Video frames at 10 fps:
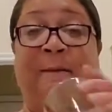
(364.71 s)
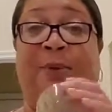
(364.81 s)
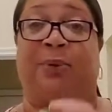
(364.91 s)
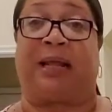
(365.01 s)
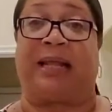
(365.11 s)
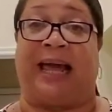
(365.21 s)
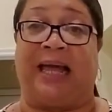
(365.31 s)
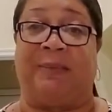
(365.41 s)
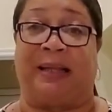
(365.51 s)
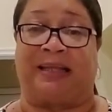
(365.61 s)
But what I like
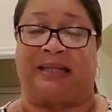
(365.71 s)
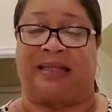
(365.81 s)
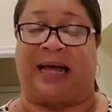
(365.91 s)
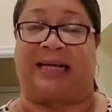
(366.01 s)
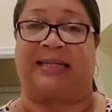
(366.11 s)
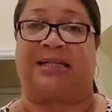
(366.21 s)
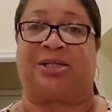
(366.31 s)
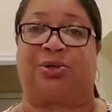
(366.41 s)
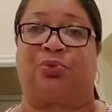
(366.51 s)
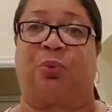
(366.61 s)
about this glass is
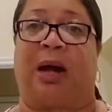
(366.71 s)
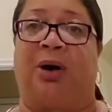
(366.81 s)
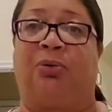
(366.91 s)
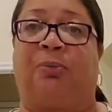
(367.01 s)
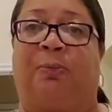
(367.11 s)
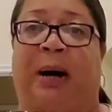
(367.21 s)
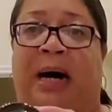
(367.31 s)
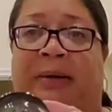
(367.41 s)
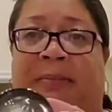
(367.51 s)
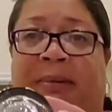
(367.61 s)
the round
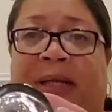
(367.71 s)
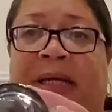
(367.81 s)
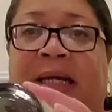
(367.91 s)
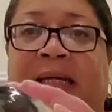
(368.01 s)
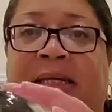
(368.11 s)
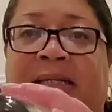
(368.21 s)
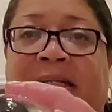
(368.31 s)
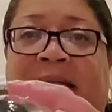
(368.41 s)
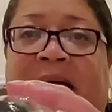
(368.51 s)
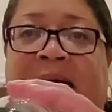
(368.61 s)
bottom. You
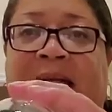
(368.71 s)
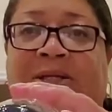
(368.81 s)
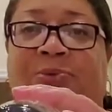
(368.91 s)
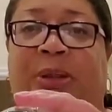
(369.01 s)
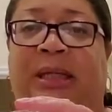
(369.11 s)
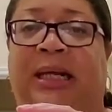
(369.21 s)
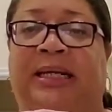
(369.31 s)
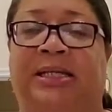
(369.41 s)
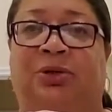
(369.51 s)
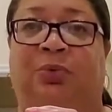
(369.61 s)
see that? It's really
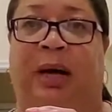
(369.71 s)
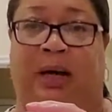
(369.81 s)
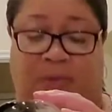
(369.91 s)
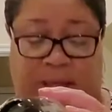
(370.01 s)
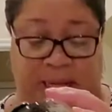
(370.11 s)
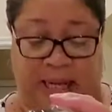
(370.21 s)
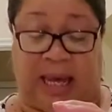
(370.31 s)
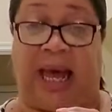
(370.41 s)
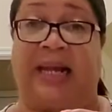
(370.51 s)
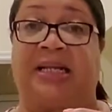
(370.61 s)
nice and round.
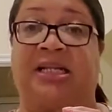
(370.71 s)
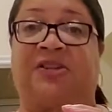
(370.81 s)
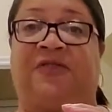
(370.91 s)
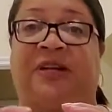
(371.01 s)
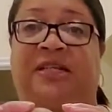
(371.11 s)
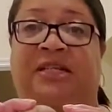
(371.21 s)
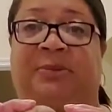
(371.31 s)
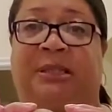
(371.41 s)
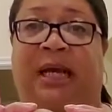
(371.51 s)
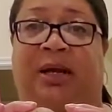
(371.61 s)
And it just fits the
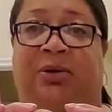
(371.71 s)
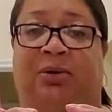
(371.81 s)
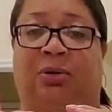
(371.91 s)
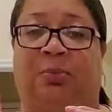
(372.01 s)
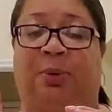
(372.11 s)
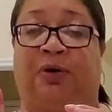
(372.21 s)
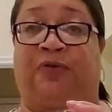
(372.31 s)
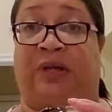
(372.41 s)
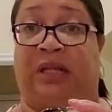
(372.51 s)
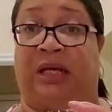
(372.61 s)
potato
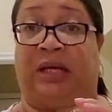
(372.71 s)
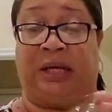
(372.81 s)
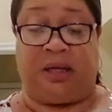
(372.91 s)
perfectly.